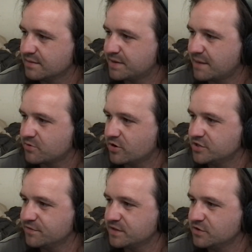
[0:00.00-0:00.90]

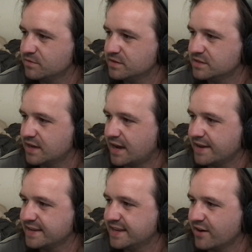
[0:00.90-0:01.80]
Popcorn,
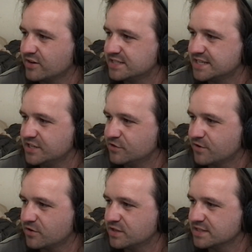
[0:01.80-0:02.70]
I guarantee you've
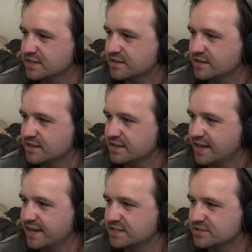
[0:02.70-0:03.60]
heard the
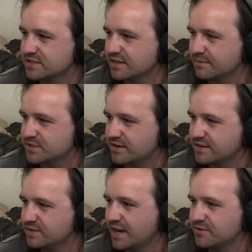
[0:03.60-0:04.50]
Higgins. I'm sorry,
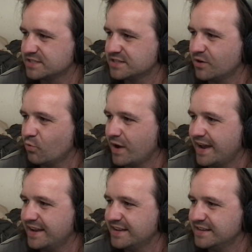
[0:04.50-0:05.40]
Jan. There's no
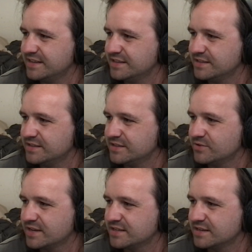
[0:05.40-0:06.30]
way
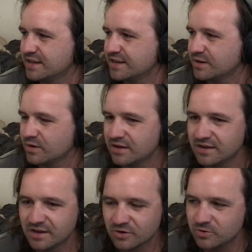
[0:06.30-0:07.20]
you can.
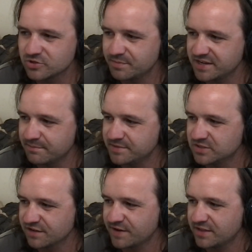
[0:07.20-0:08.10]
Cruiser being a
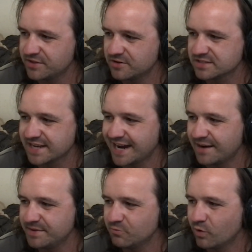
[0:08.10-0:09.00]
music fan, there's got
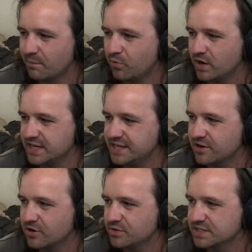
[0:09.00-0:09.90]
to be one point he
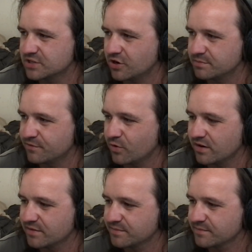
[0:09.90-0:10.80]
heard the song before.